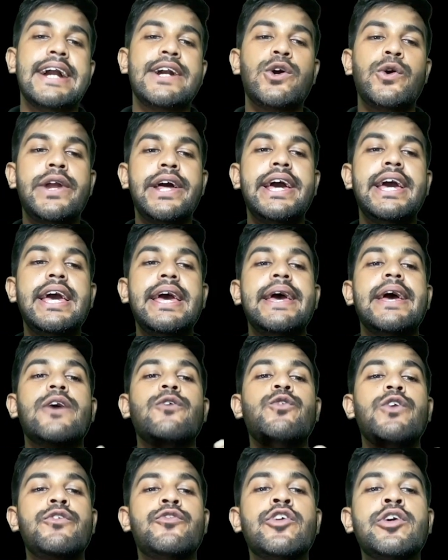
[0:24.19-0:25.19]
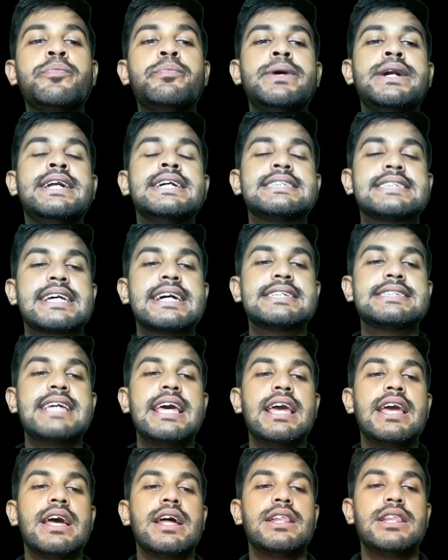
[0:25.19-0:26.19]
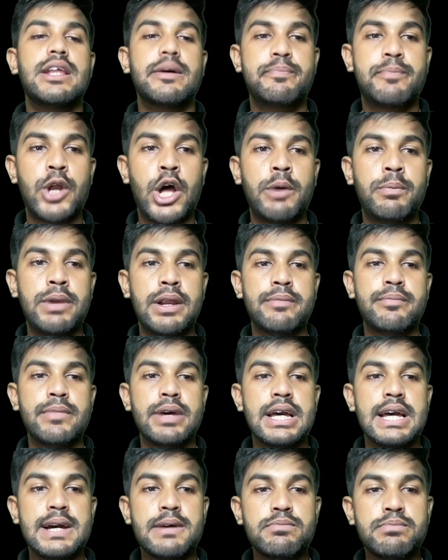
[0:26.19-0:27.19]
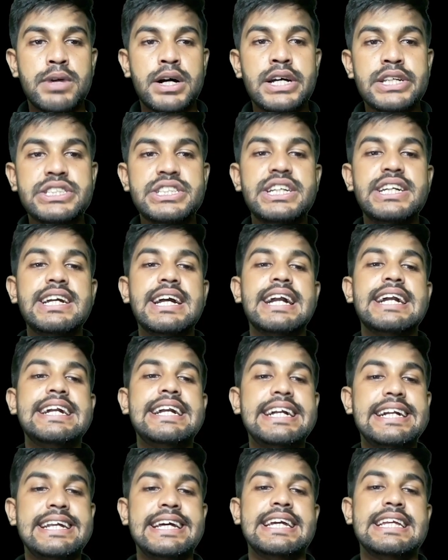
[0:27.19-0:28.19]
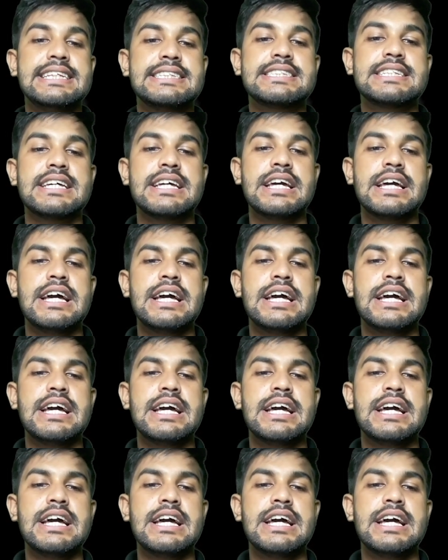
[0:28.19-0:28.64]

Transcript: Today we would be discussing the problem merging details.